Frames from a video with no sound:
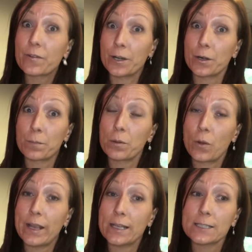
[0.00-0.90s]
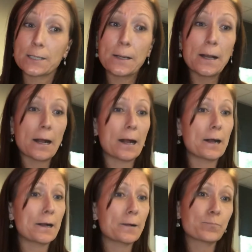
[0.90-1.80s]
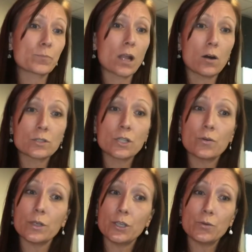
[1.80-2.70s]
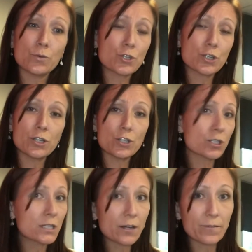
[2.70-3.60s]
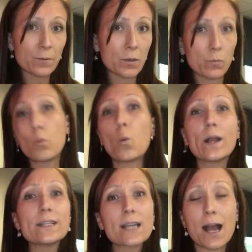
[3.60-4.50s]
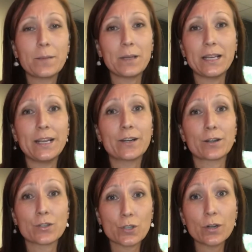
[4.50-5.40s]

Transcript: for your employees. Also, you shouldn't just hear from them one time a year.